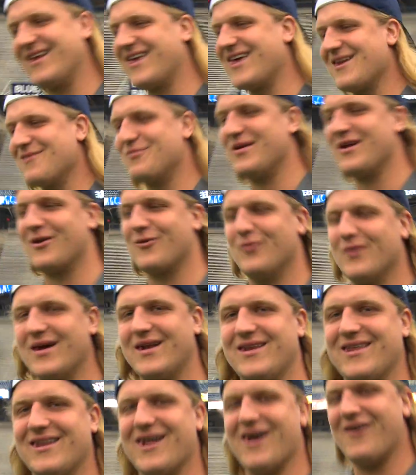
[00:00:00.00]
get a big win,
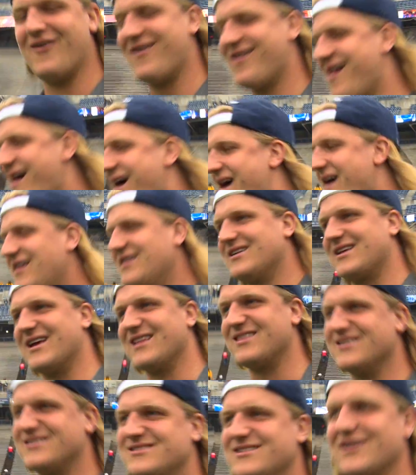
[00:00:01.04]
you know, get
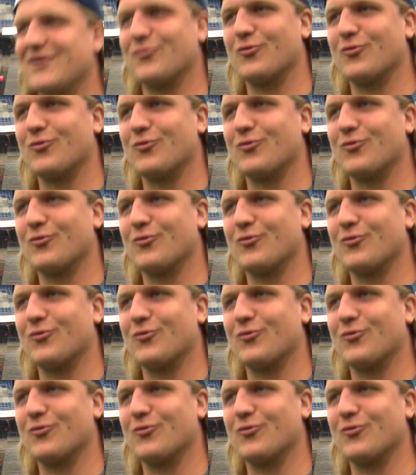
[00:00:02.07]
this thing